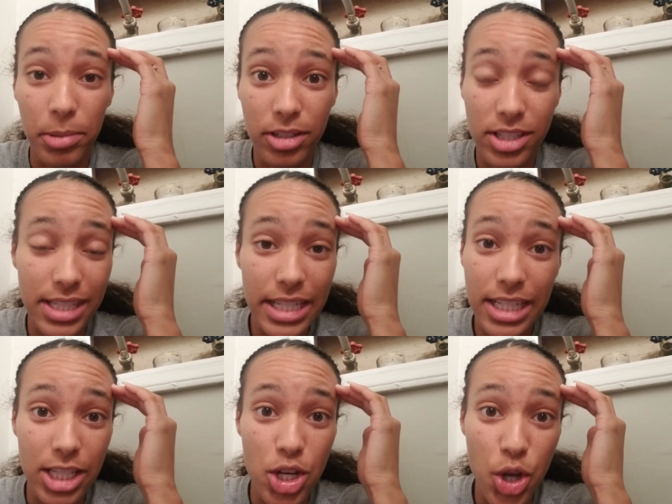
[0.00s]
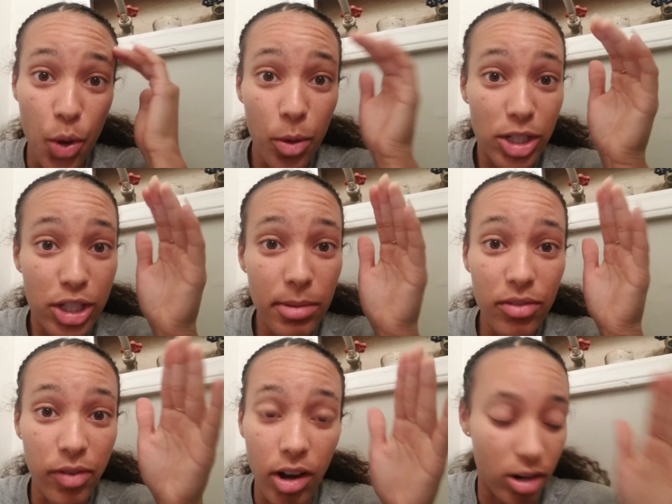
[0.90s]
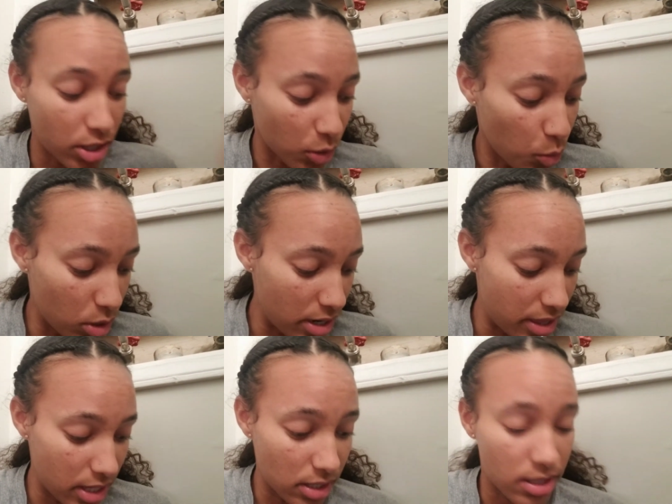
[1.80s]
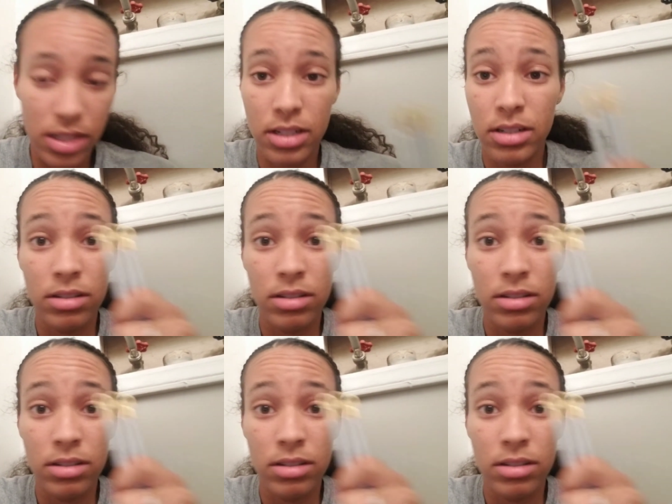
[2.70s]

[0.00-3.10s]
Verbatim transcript: Because it is nowhere to be found on this.